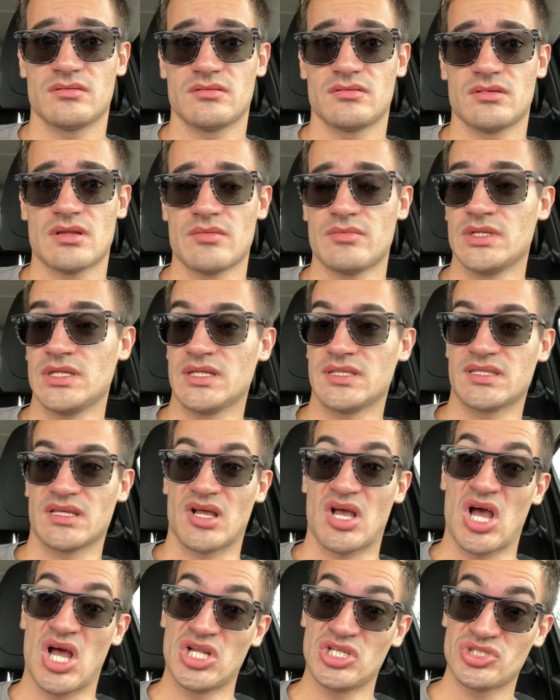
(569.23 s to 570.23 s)
I mean, it's a
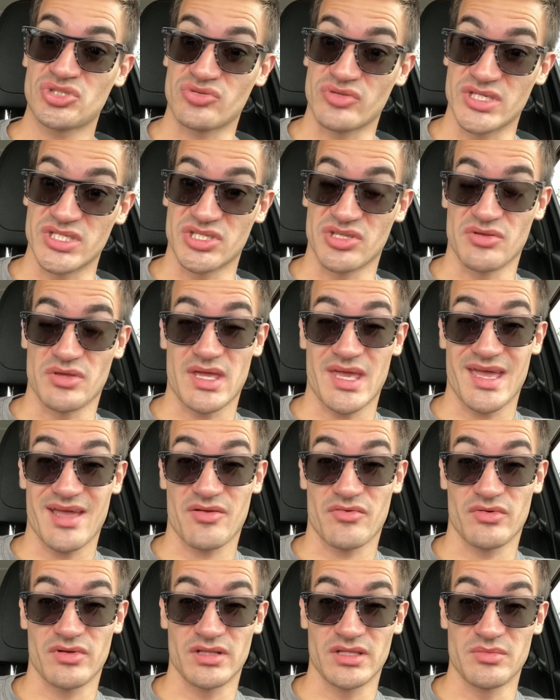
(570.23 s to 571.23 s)
country, so you can't
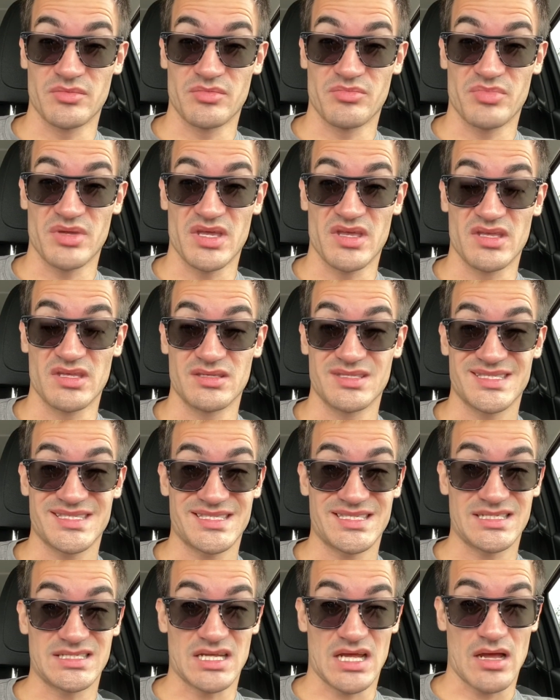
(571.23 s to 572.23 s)
really be
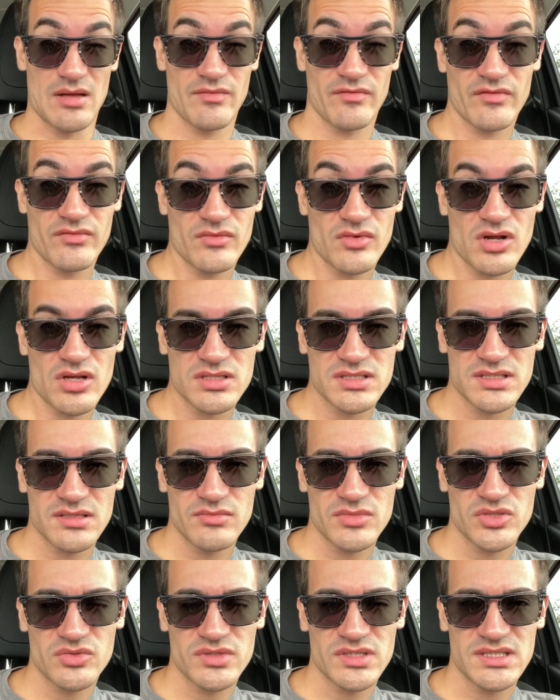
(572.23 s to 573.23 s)
stopped from crossing
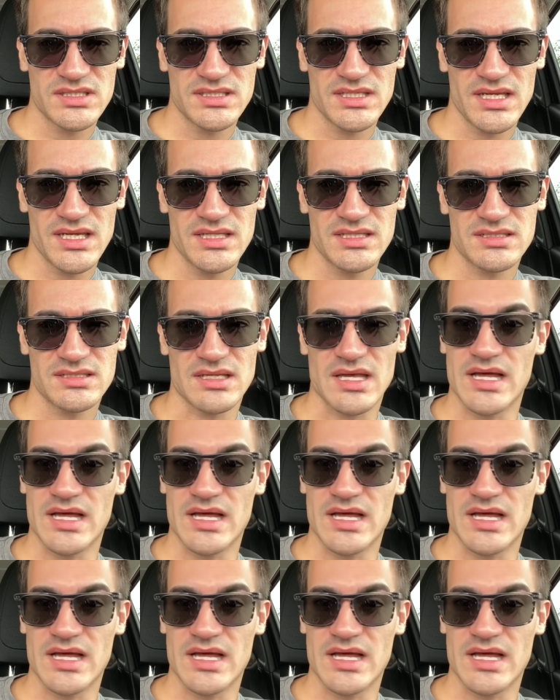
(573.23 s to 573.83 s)
between states.